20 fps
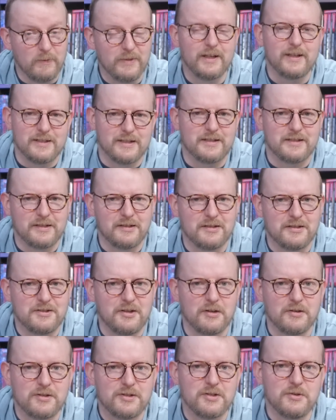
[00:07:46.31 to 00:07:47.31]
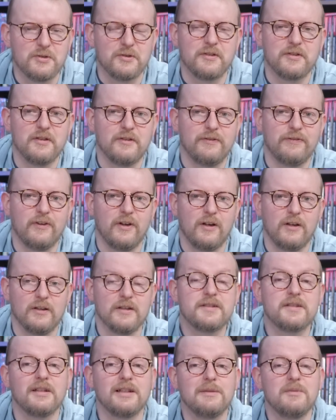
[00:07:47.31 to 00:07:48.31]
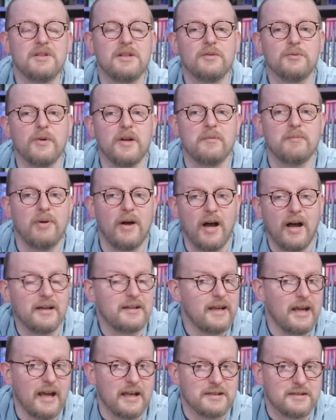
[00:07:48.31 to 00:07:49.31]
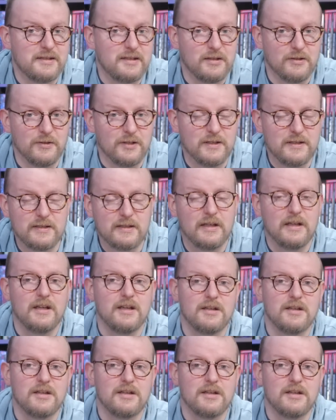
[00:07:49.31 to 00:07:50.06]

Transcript: because it's going to start sooner than the fall, is a limited run podcast series